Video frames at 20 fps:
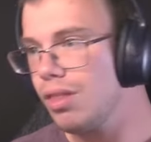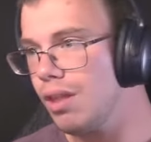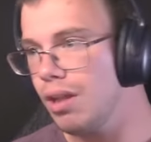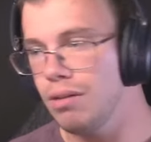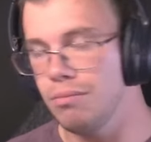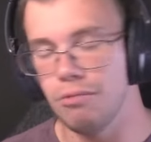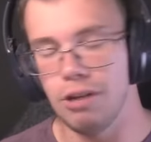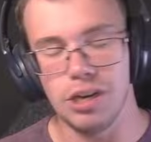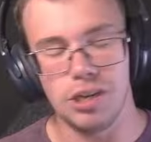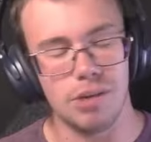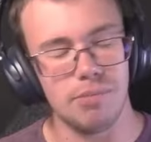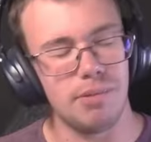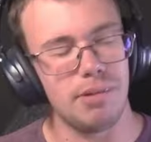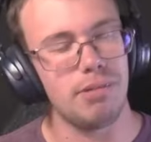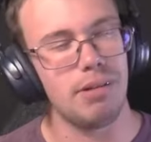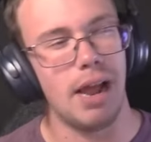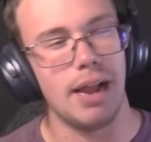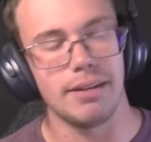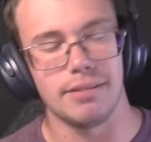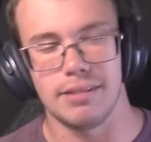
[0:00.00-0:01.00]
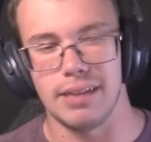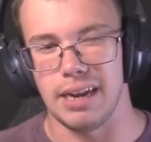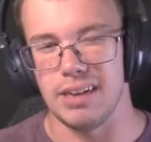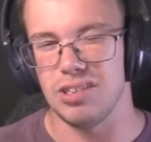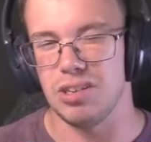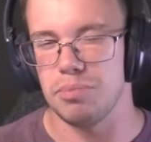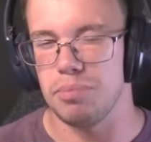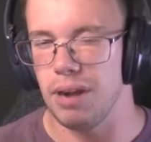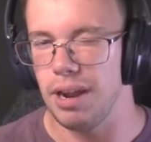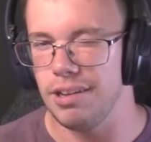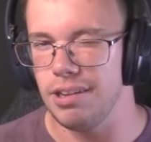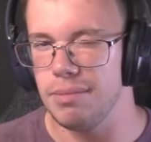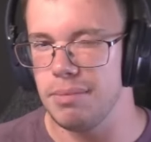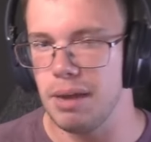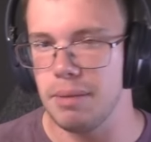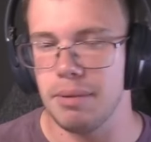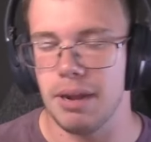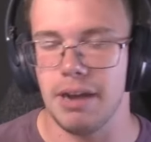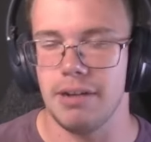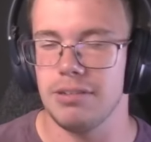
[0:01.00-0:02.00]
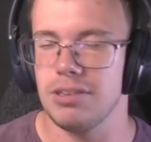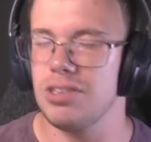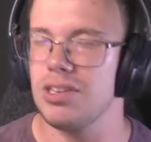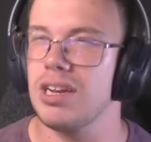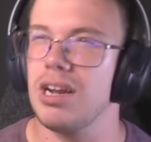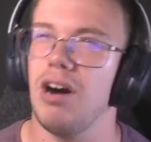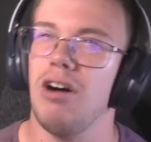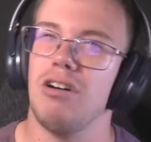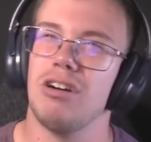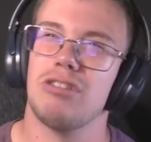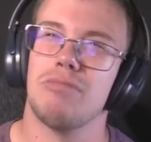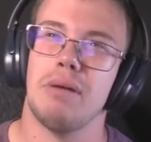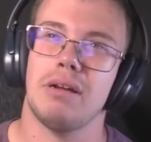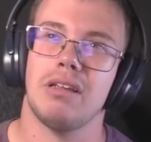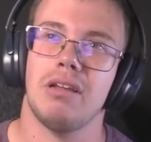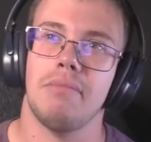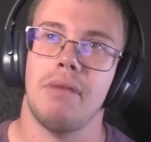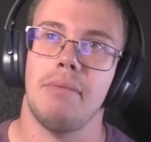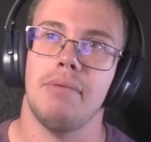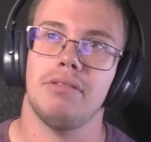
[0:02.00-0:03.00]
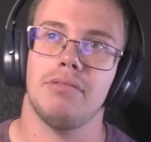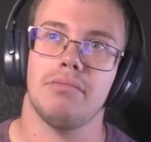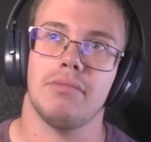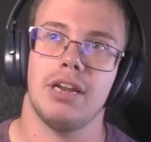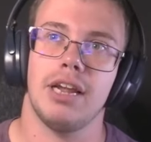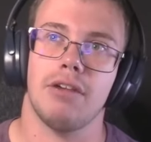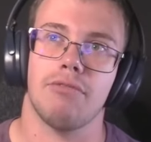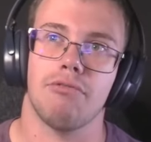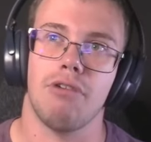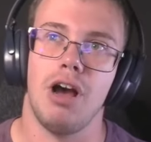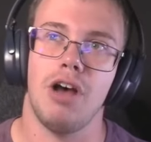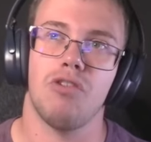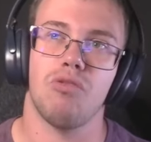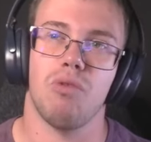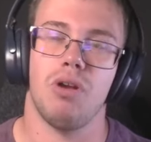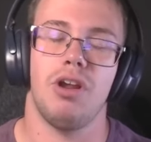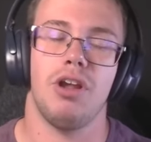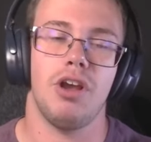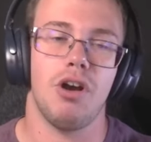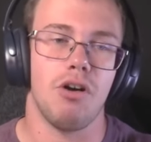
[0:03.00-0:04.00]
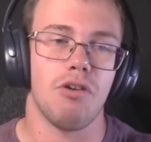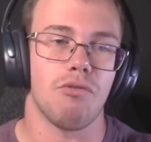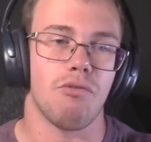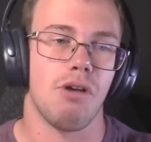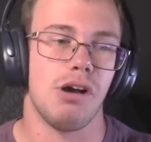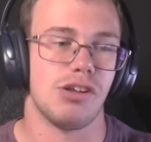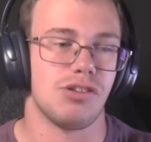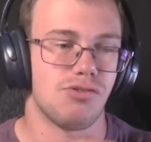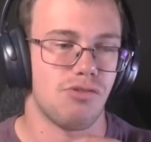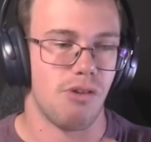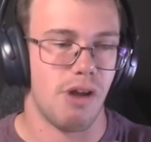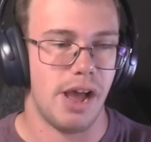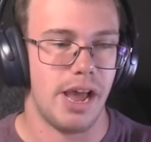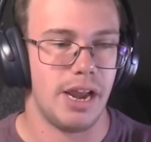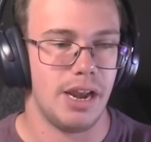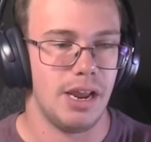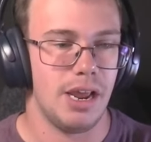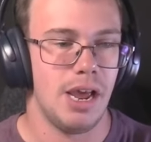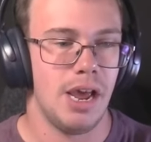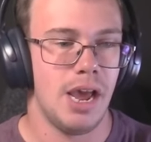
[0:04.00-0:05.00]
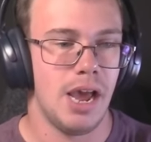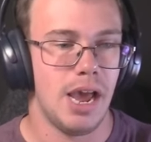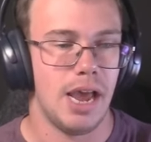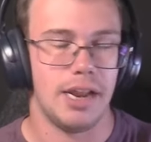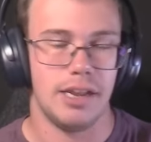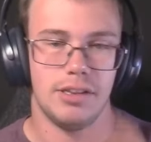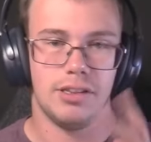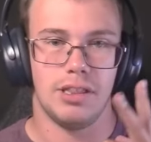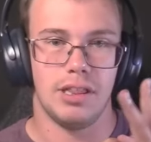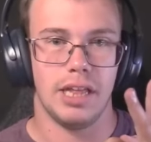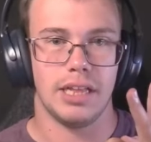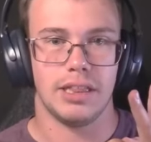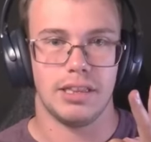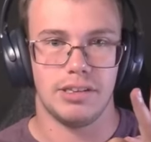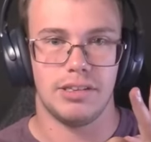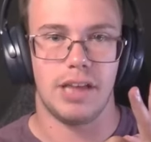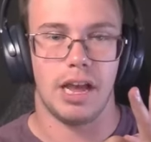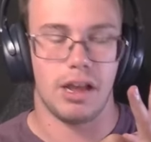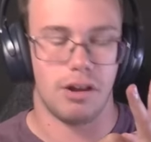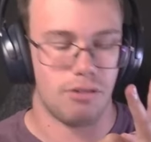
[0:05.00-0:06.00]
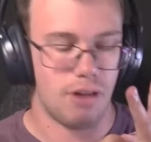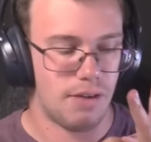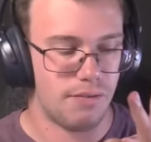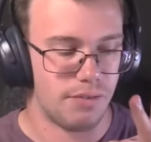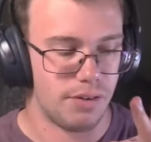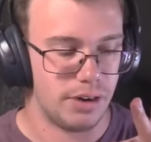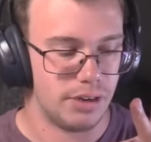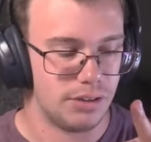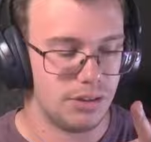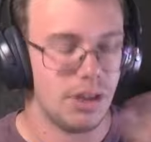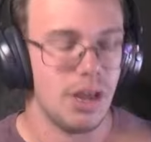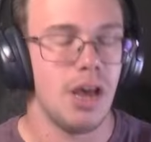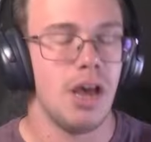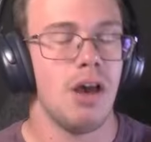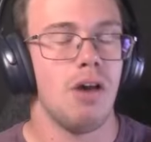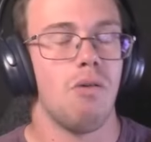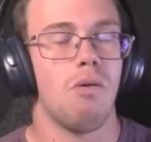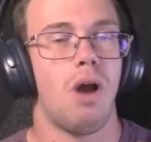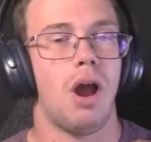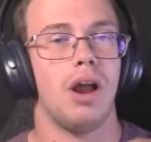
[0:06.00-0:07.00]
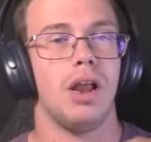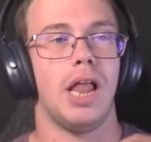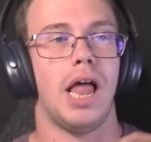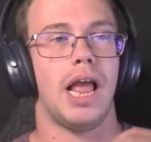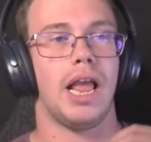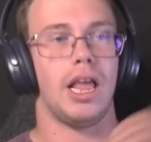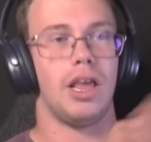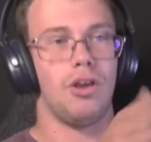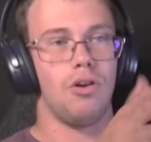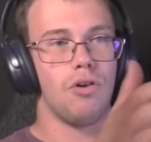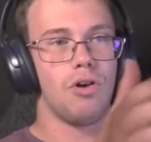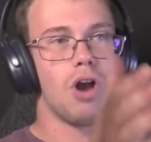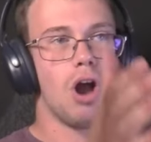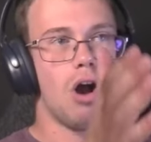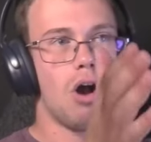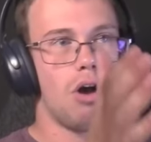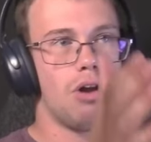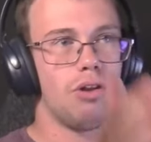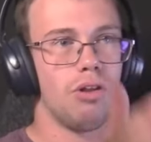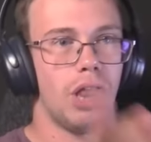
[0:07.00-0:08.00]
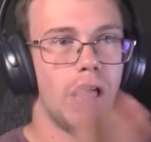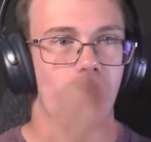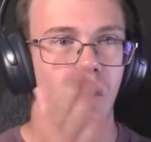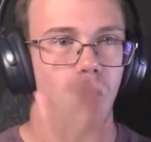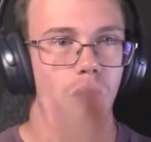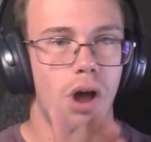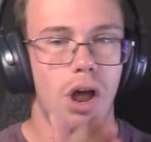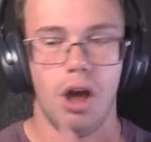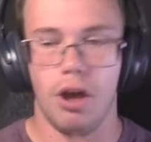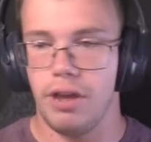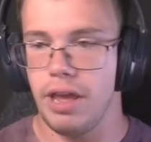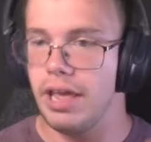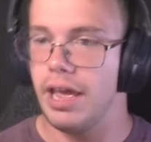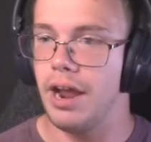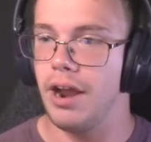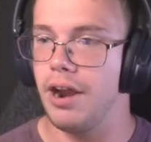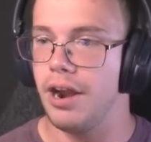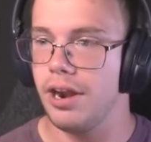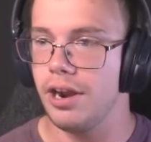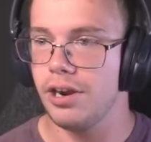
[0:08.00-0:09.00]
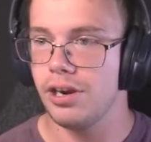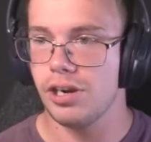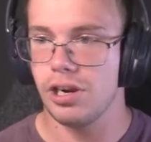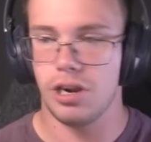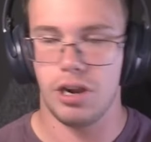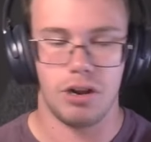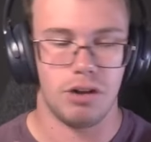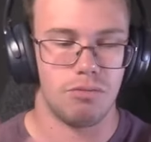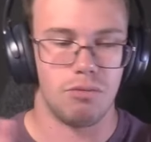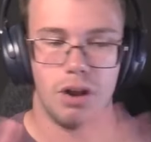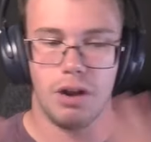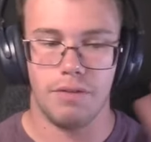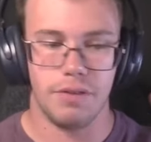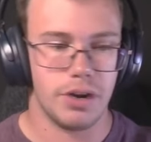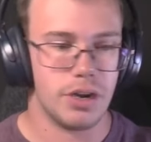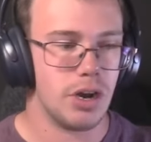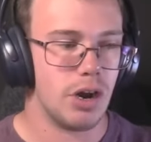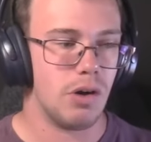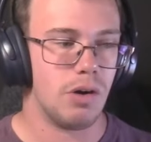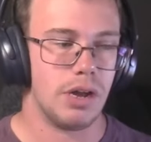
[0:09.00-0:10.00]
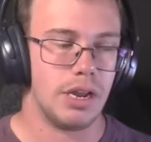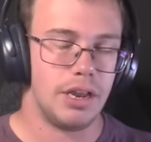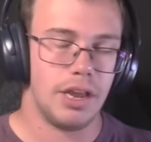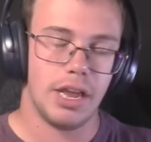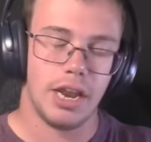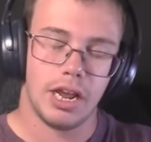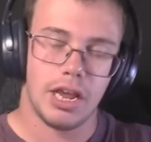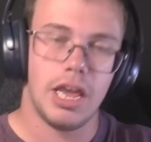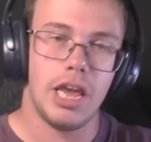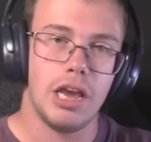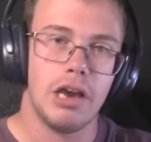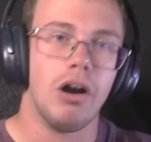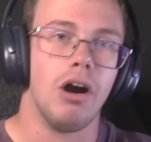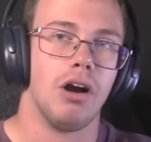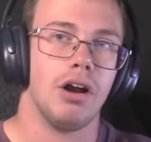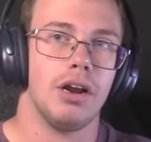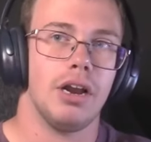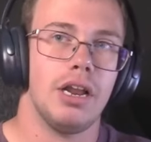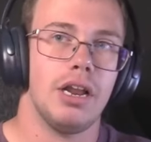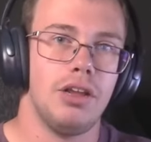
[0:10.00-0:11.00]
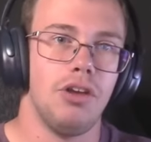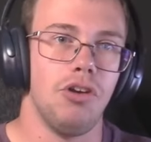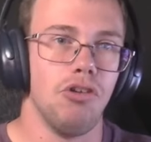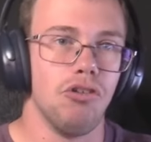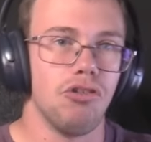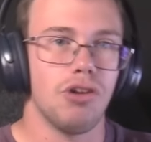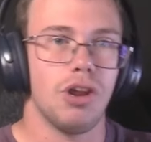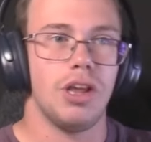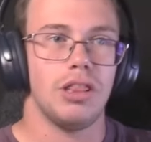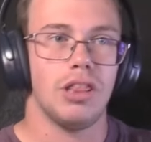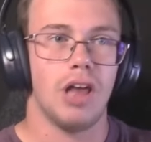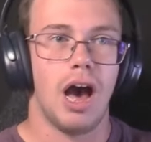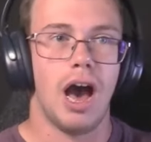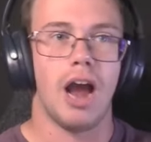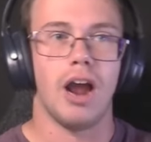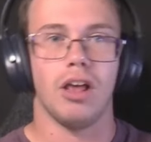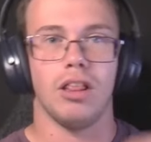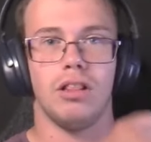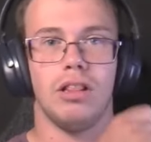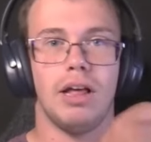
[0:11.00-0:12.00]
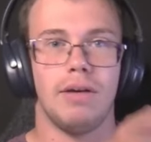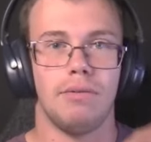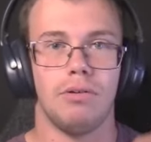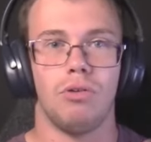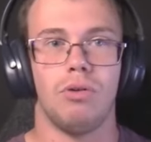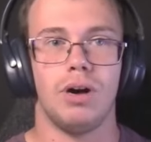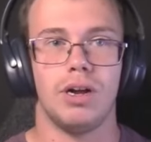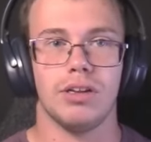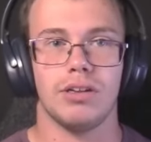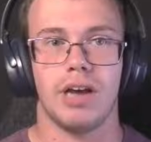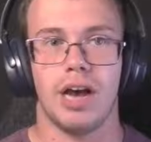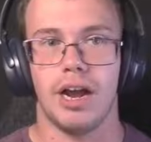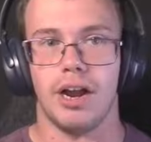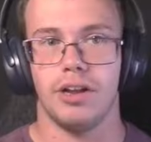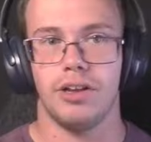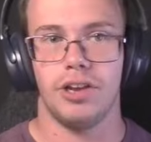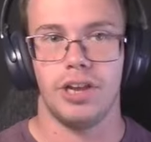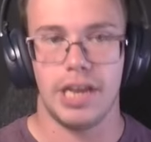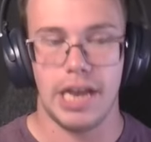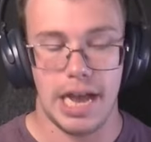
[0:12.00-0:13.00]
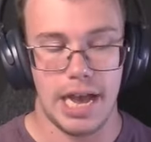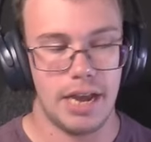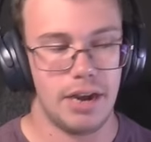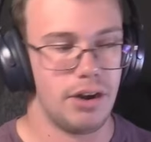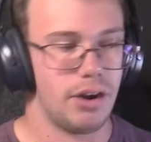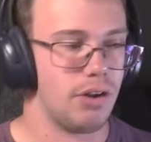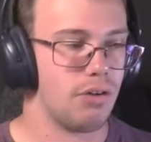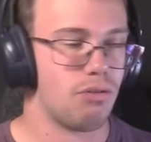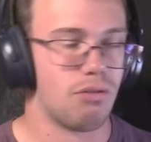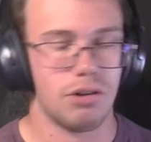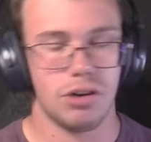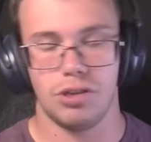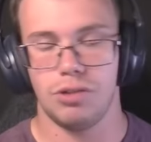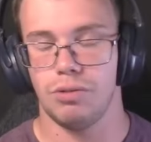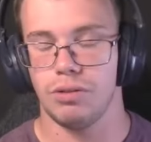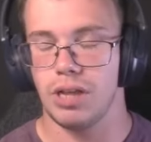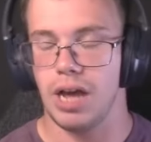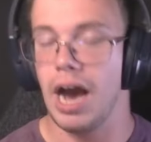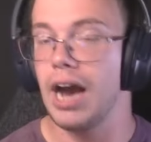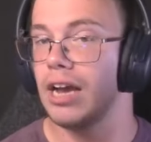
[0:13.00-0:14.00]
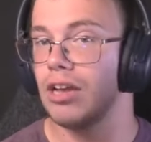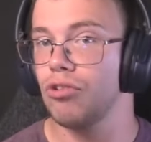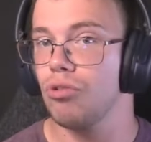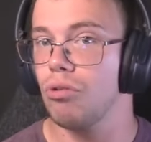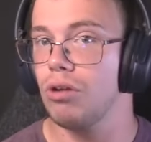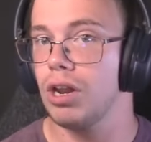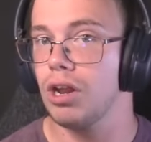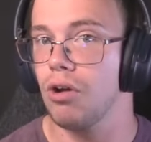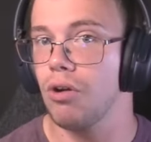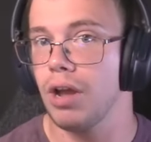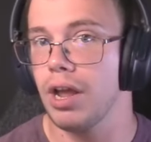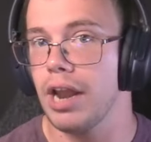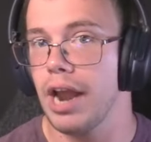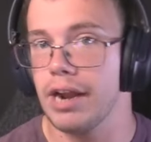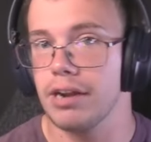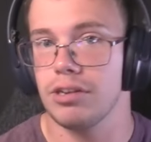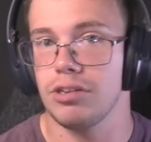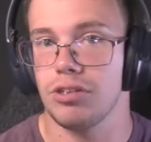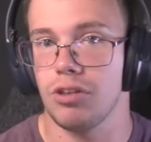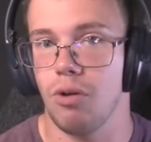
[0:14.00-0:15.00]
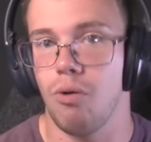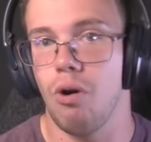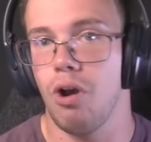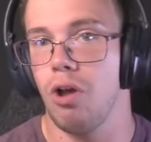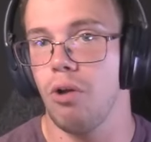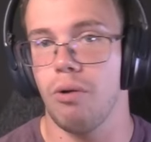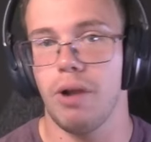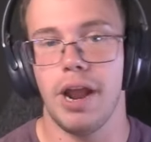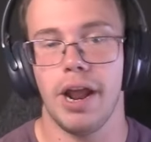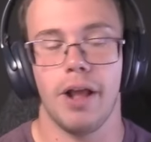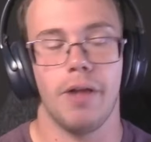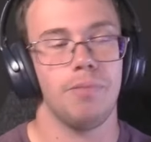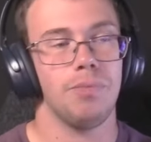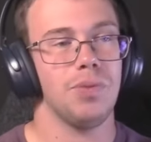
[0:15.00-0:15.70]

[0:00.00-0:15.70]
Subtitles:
which I'm not kind of surprised about, but I was like, oh, expecting maybe something like Rust, where you go in Rust, right? And it's like the second reference, where like you go to like oil carrier or wherever you go and you get a key card. And usually the higher the level ones, the higher you get. Of course, you want the highest one to go get access to oil rig.